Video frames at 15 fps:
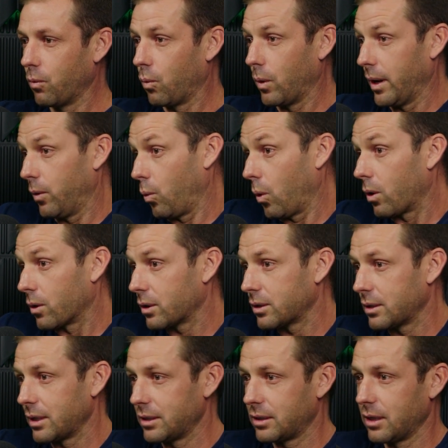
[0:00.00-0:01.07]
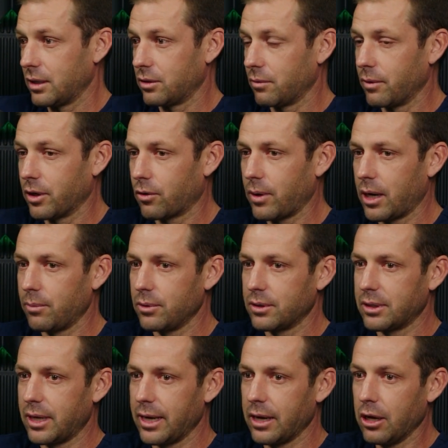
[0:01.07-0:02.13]
It works. It's an incredible
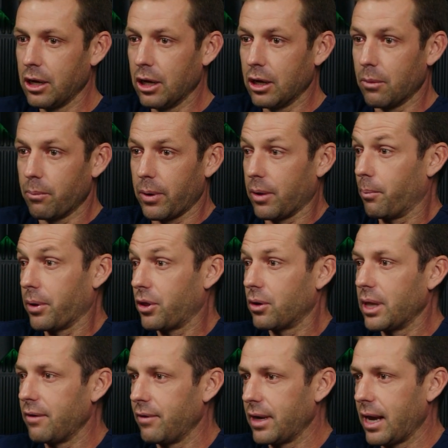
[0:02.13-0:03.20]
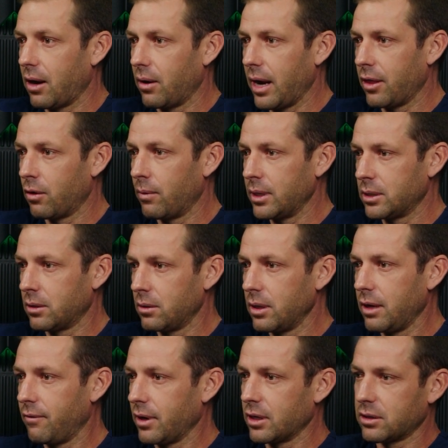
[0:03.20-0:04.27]
city, but they're leaving now, and the reason they're
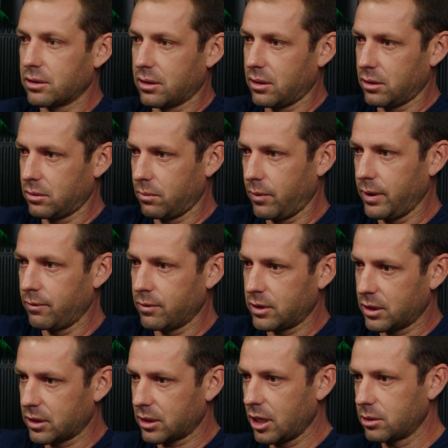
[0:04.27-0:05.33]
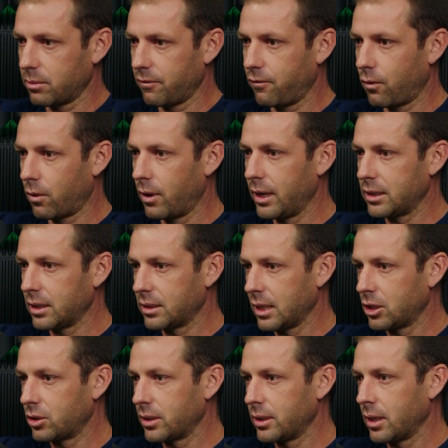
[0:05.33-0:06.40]
leaving is because we discussed before. It's
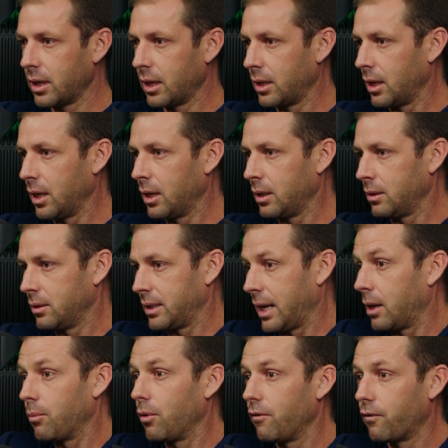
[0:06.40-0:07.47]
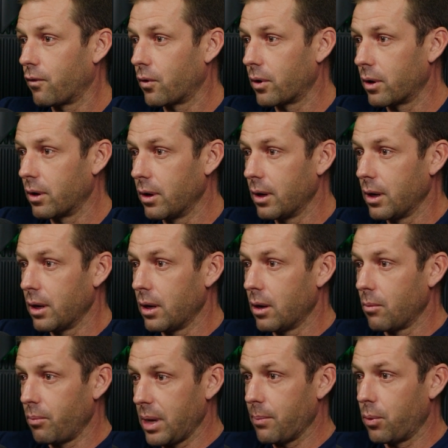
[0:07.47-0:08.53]
essentially untenable for
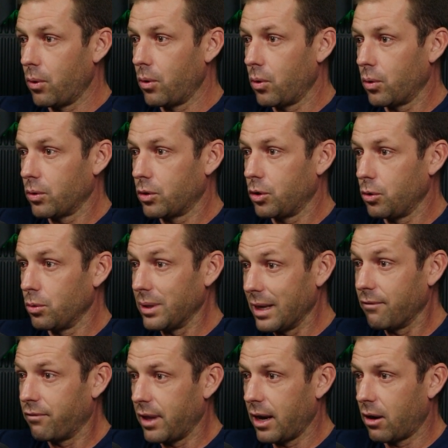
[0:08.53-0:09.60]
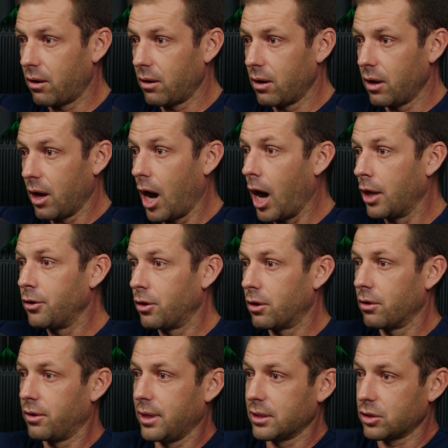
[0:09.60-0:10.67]
people to live there under
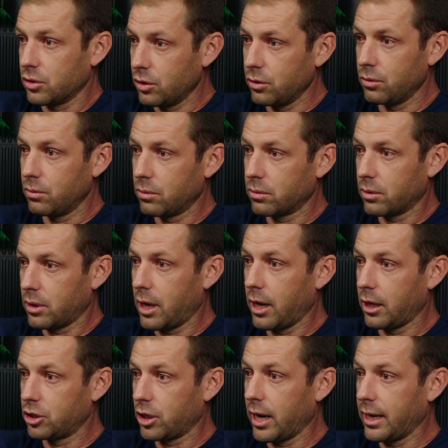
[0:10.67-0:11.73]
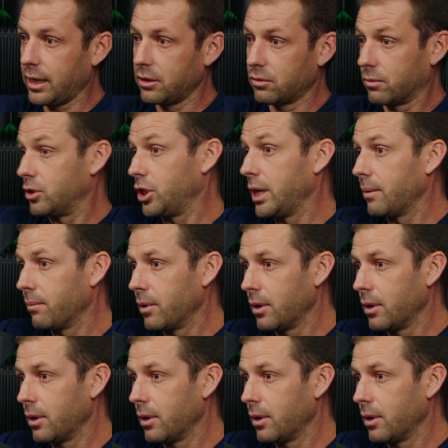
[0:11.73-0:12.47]
this new Chinese regime.